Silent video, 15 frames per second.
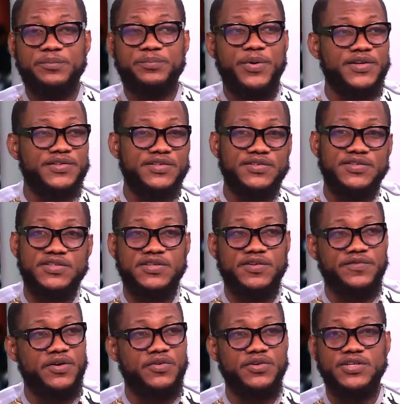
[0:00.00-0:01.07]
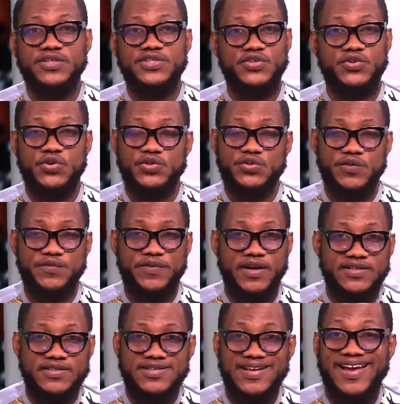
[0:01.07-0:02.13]
in persons is a very serious
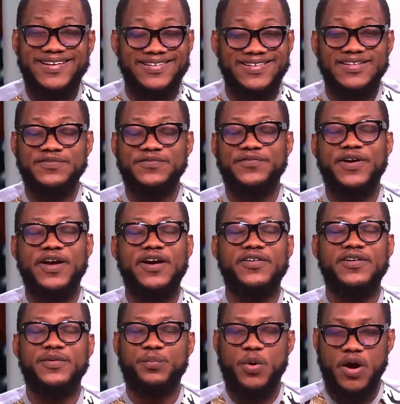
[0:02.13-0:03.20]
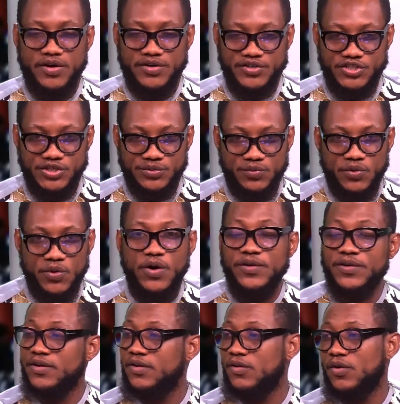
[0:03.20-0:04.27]
offense and it's very punishable
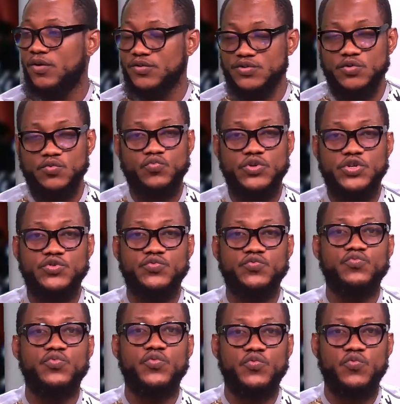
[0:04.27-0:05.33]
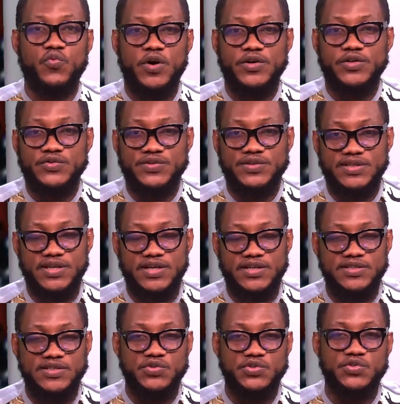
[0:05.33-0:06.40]
under the law. So we want to see a
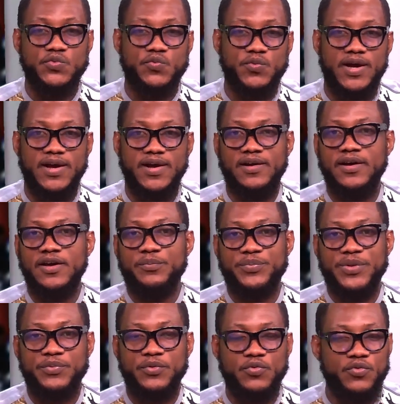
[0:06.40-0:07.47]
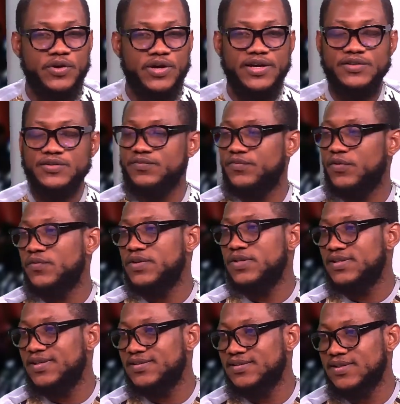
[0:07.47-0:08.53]
situation where people who get involved
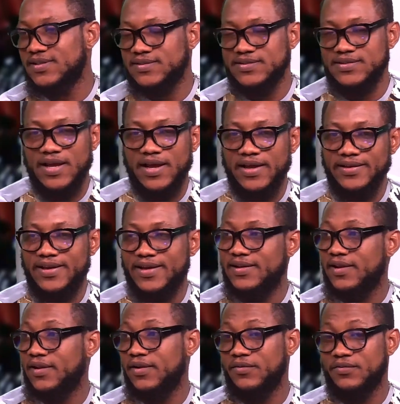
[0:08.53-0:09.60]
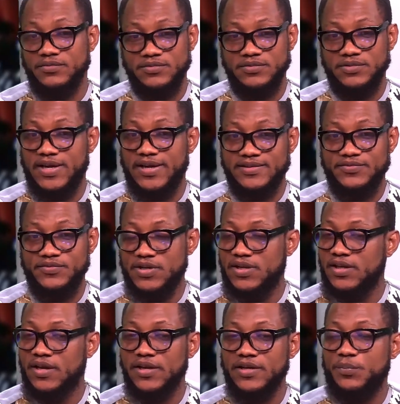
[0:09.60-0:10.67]
in these things get
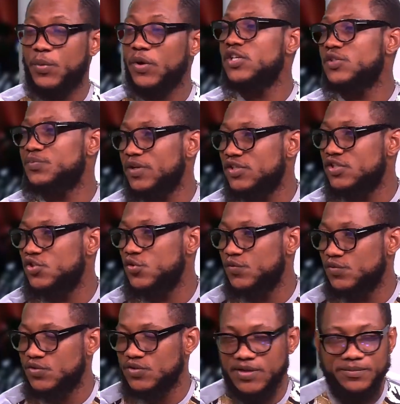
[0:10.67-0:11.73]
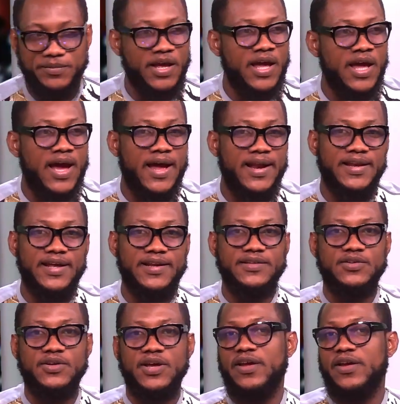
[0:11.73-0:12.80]
really the punishment due to them, and
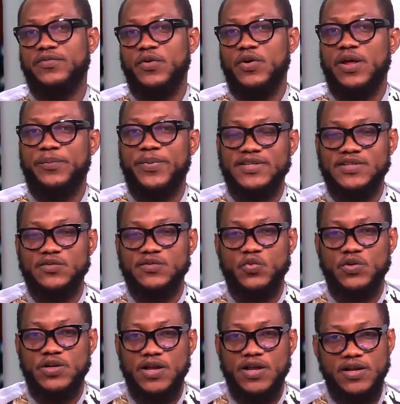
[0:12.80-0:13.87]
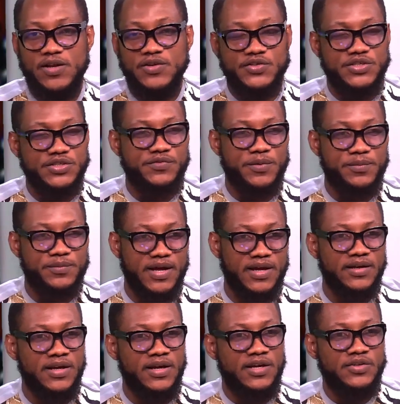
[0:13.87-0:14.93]
then every other person would learn lessons from
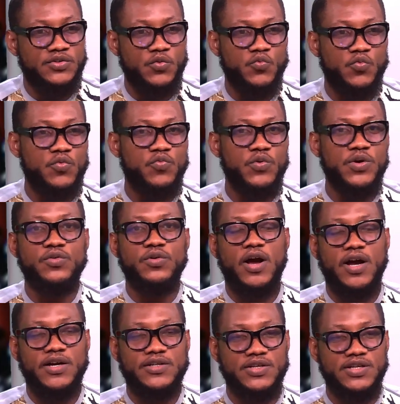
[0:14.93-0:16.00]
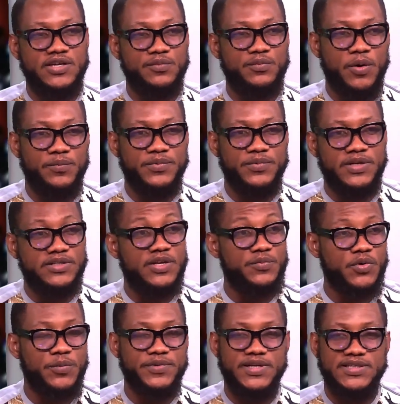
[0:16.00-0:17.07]
that. So we will actually keep you
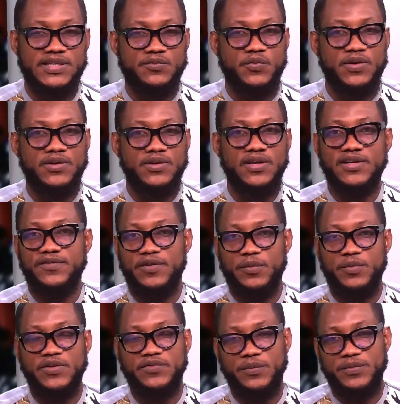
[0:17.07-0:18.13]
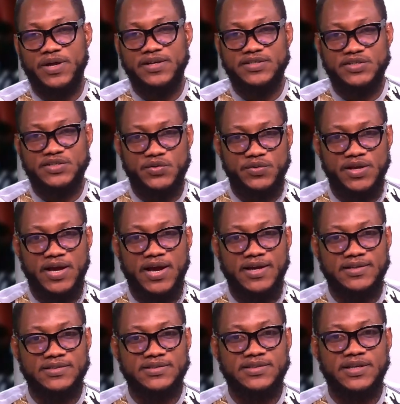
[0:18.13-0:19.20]
updated with the development from that story
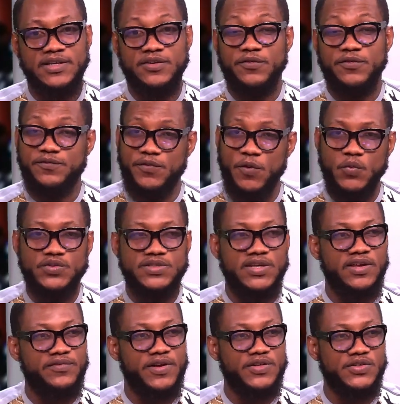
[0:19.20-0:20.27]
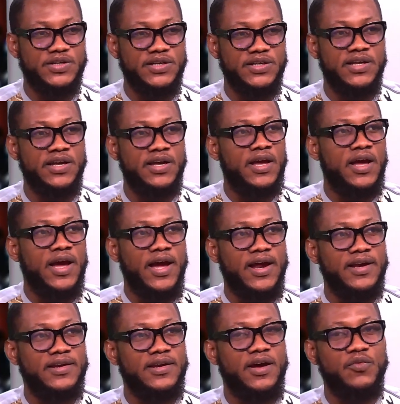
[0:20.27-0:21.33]
as it unfolds eventually.
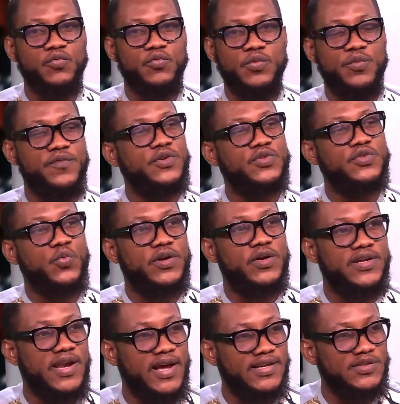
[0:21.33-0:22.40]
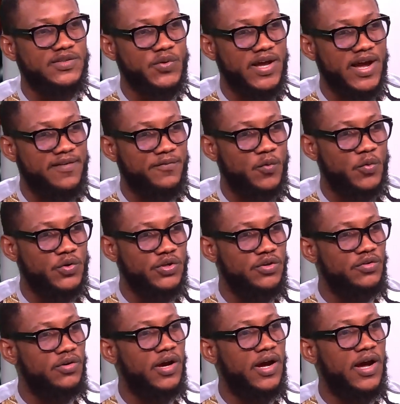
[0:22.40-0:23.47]
And we'll move on to what next we have for
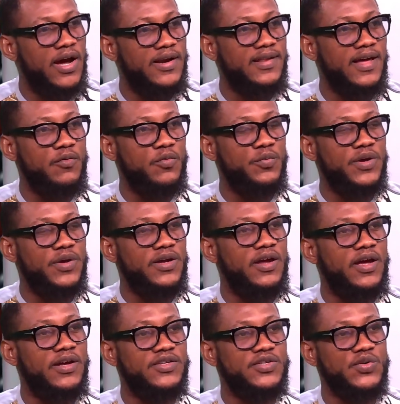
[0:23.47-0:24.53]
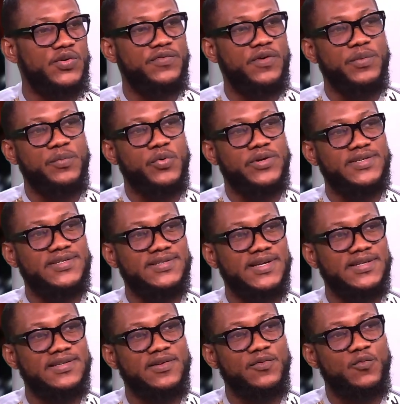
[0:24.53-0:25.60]
you, and that will be a story from Ebonyi
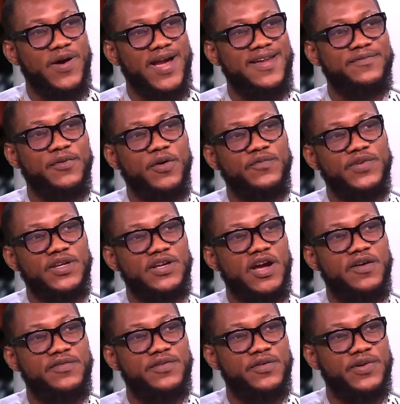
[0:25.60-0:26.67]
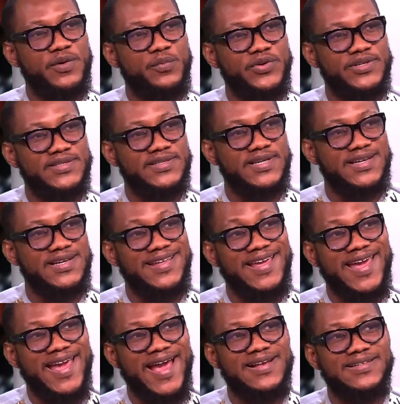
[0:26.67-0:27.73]
State. The wife of the governor of Ebonyi State
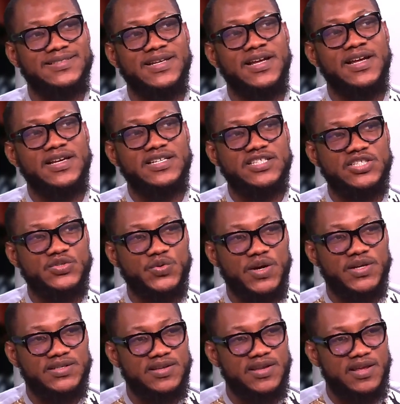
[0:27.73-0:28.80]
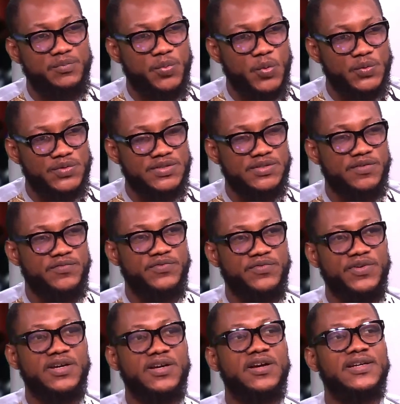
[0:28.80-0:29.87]
has stressed the importance
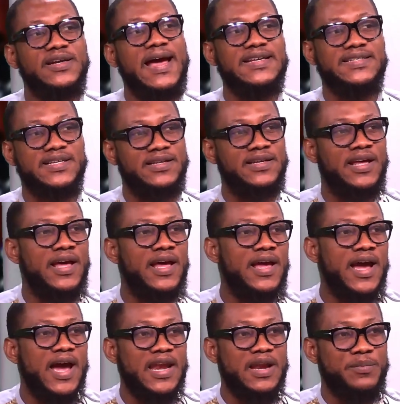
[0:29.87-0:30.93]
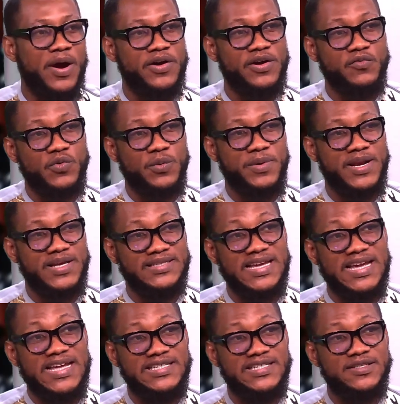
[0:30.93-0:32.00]
of recognizing and empowering women as
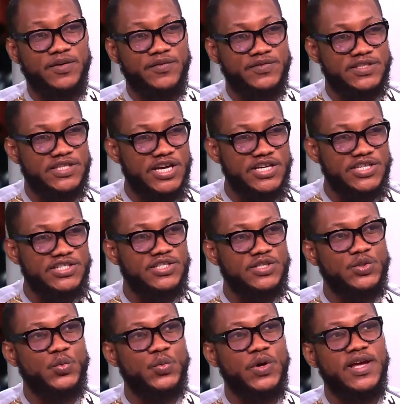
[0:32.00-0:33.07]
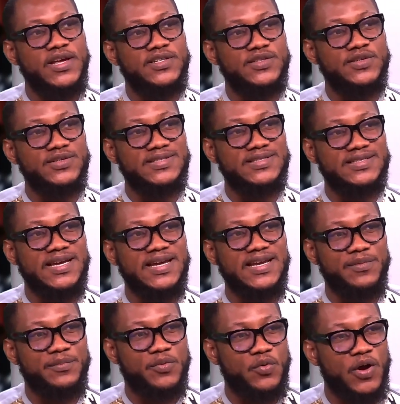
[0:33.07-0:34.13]
agents of change to a
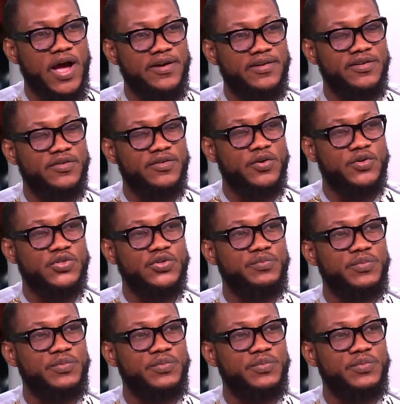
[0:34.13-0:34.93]
sustainable agricultural